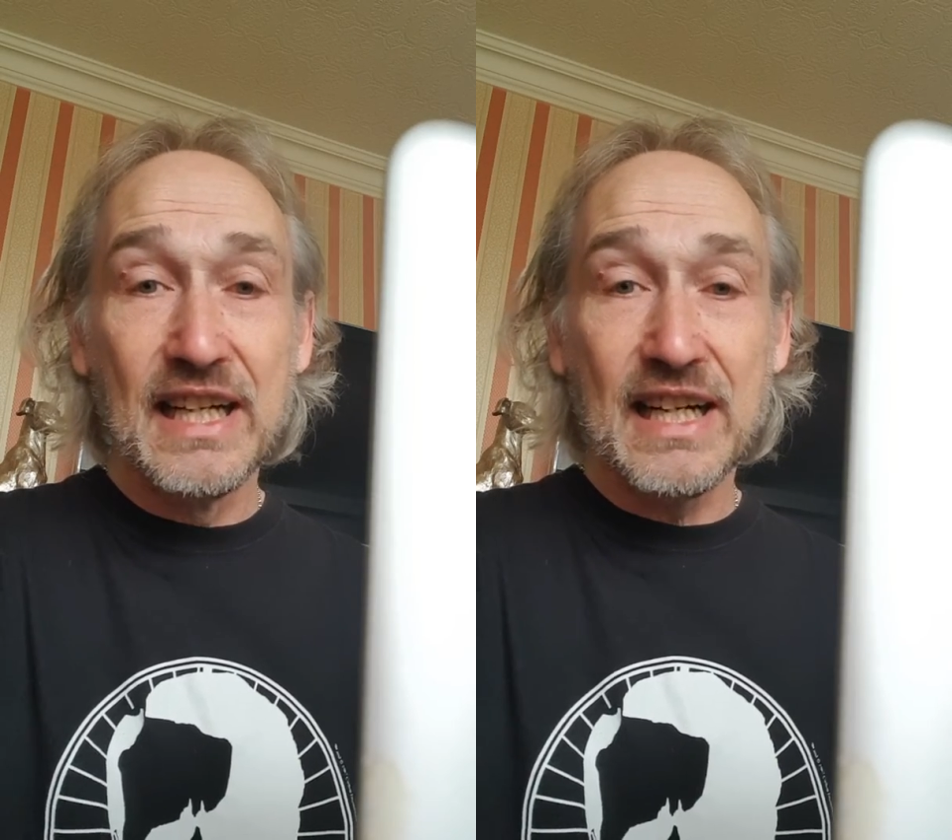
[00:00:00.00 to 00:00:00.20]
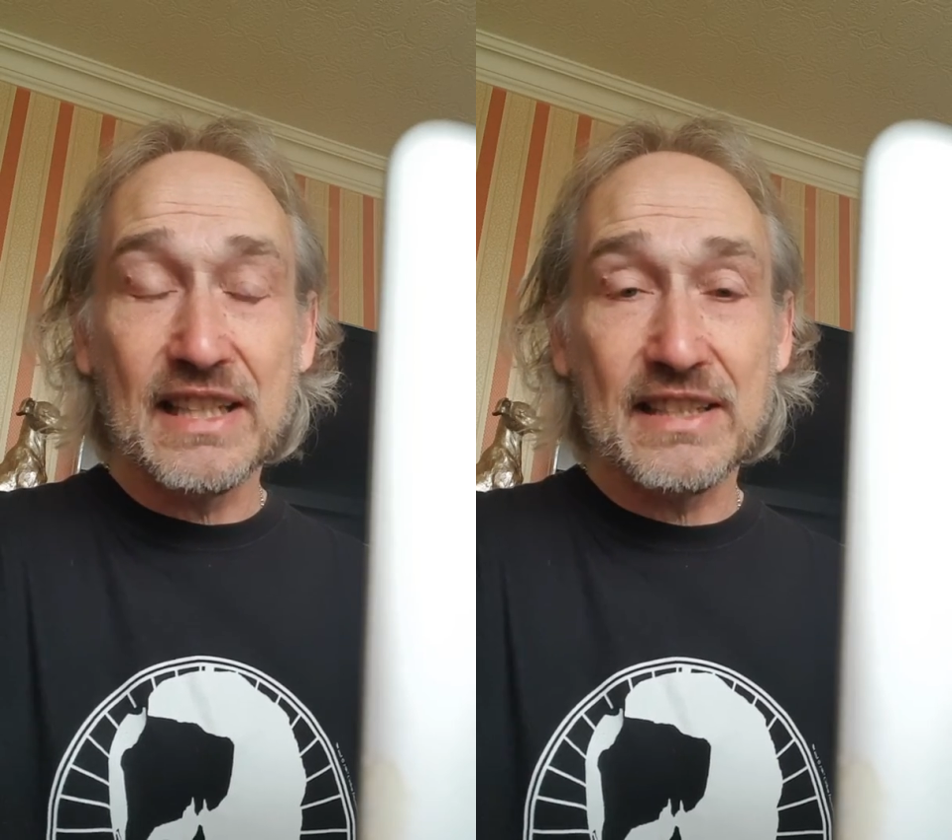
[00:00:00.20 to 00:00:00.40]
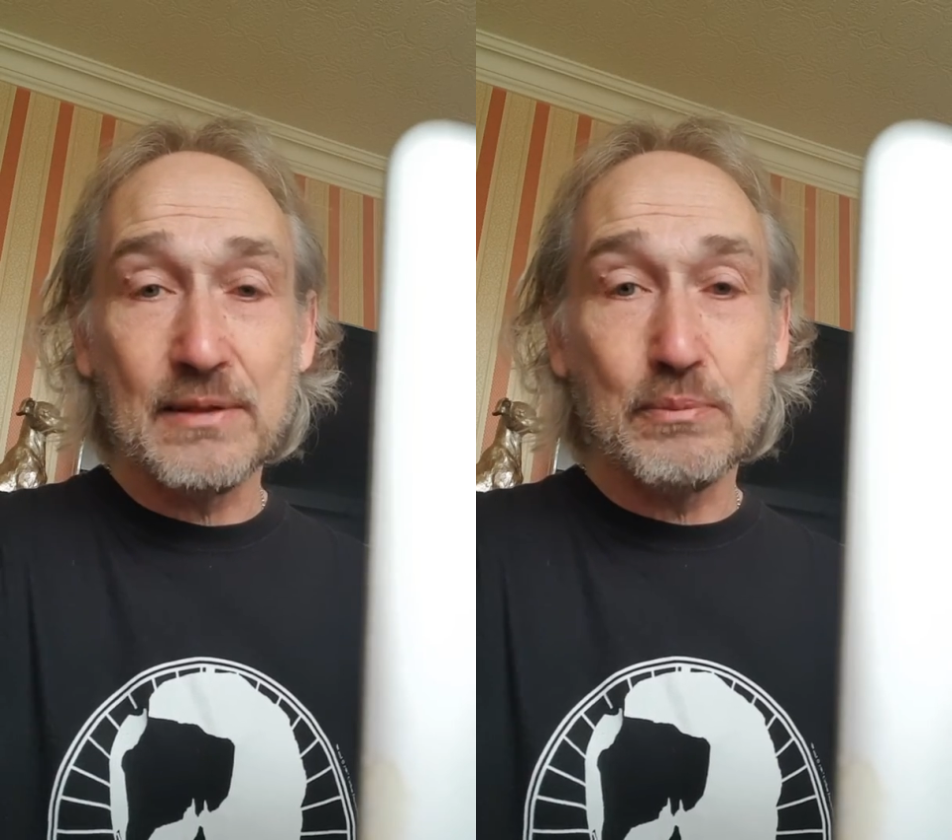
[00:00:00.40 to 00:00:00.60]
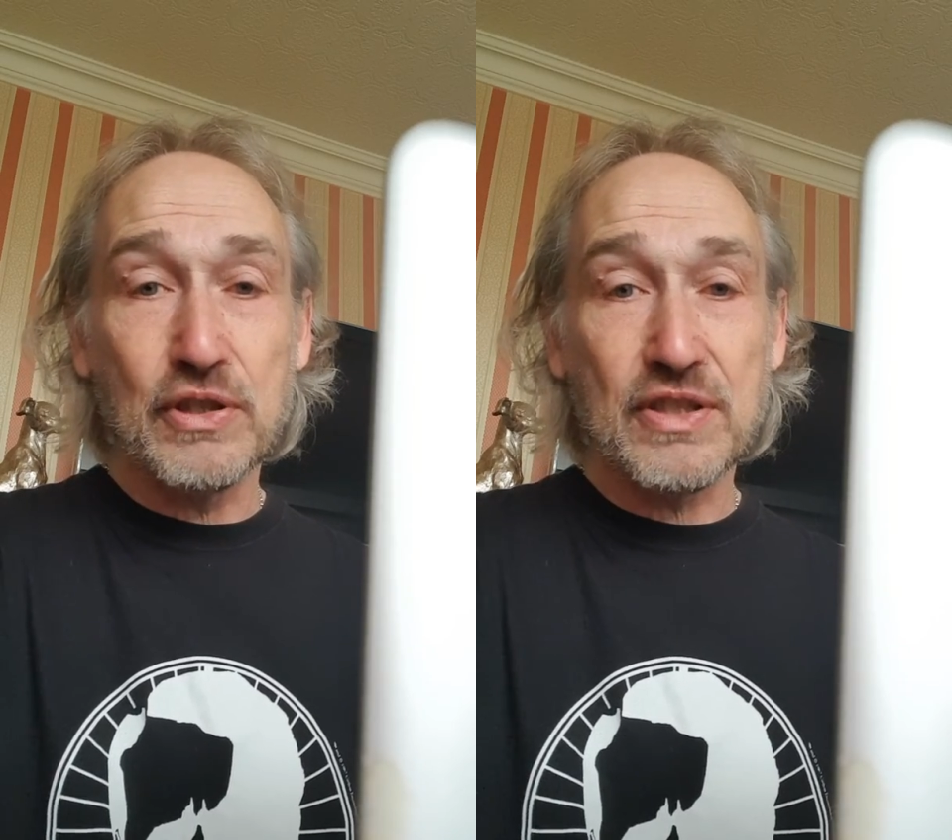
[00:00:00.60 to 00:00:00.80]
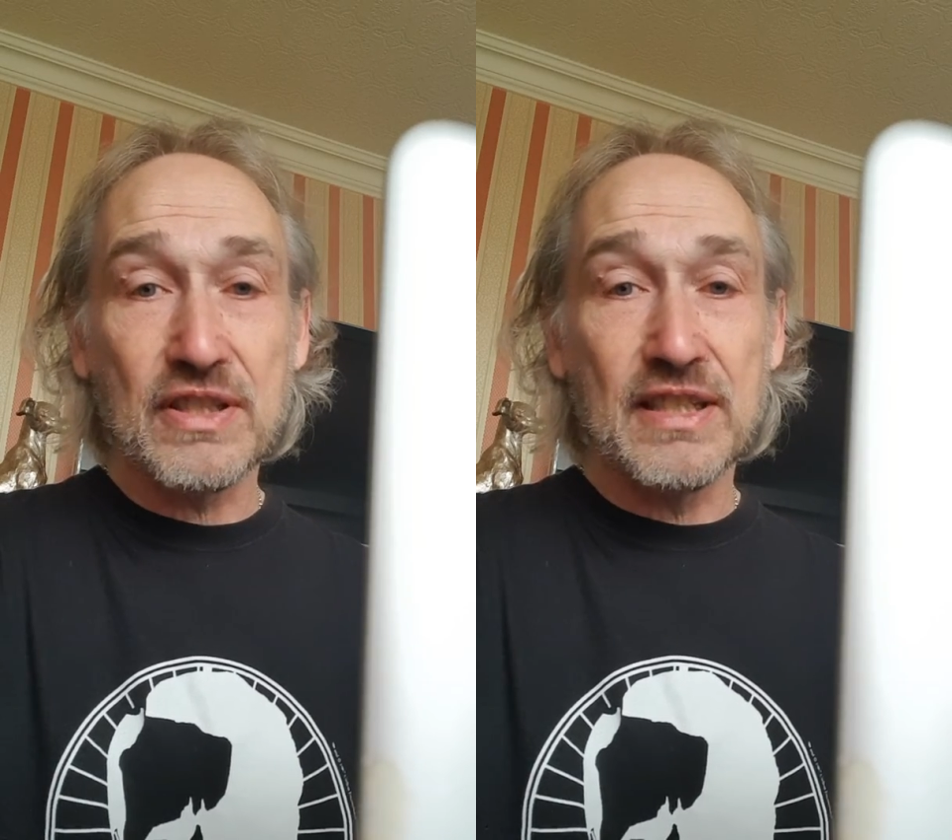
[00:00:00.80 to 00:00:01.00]
And I think
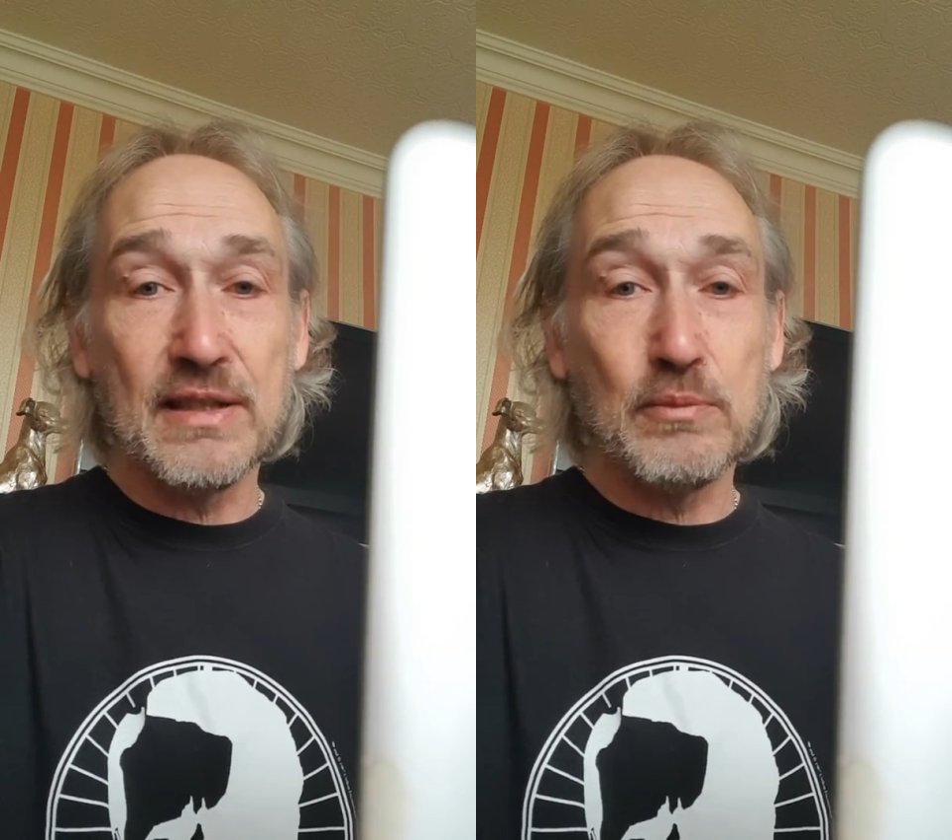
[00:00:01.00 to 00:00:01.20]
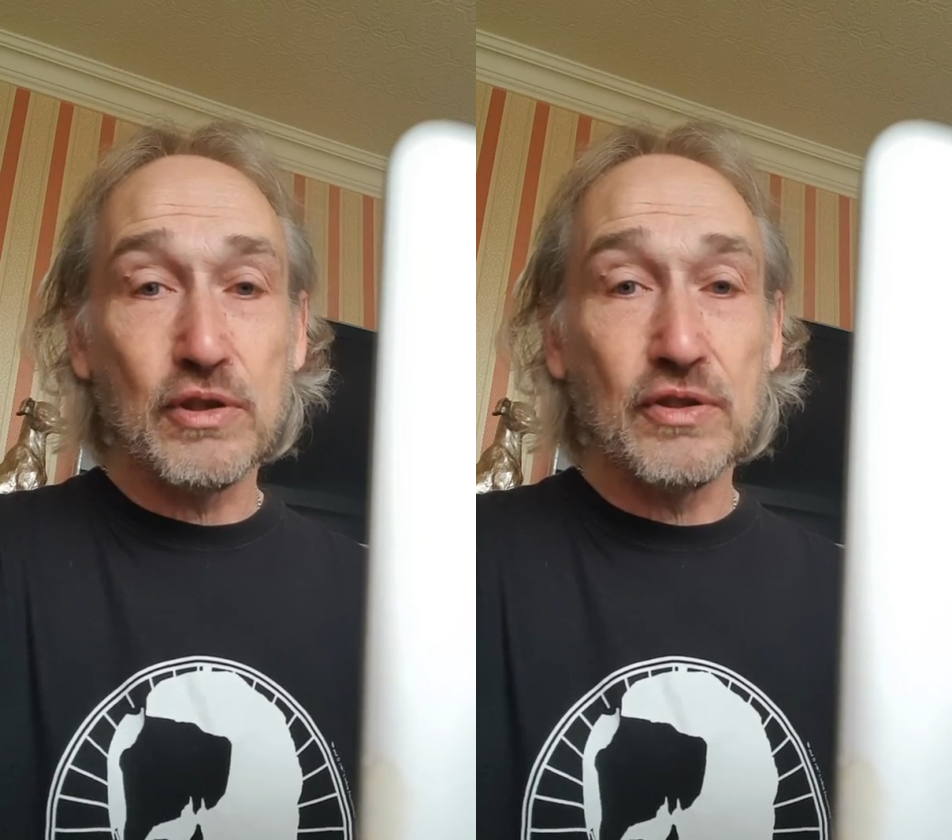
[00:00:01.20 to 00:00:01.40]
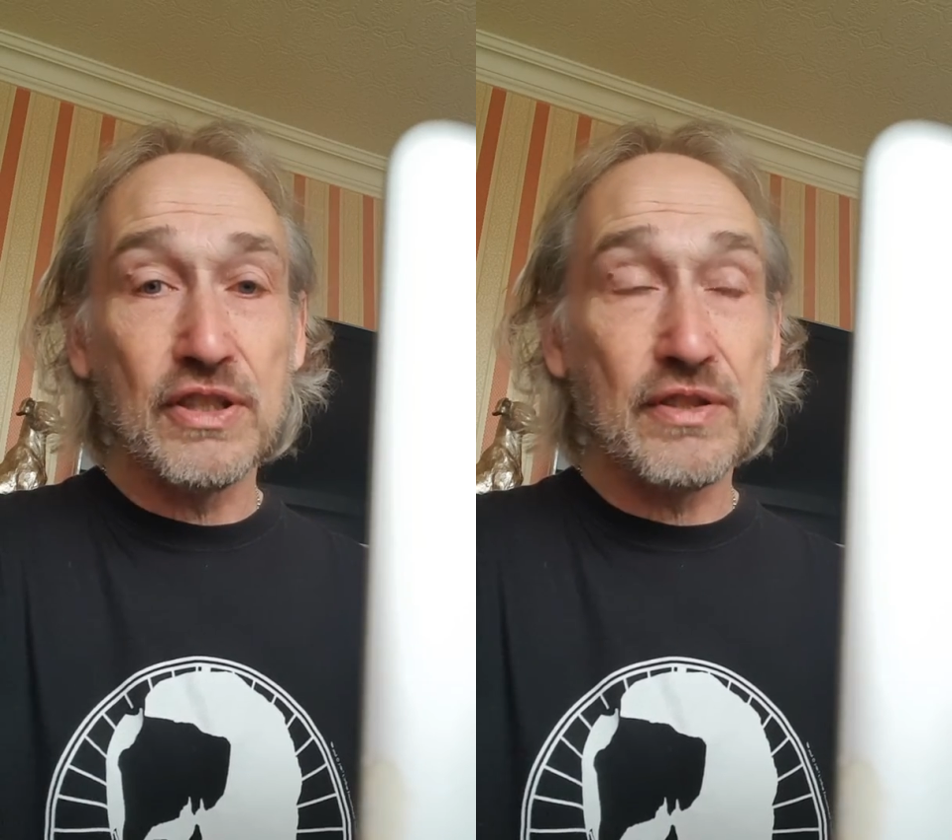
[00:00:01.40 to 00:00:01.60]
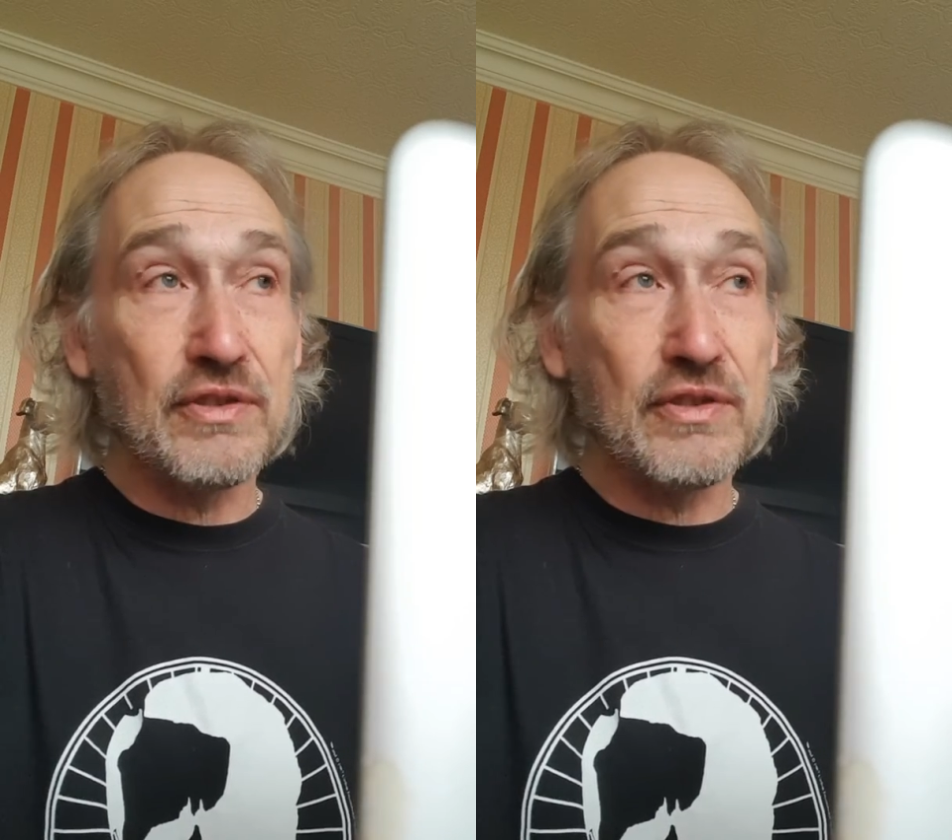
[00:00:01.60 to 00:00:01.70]
bosses and employees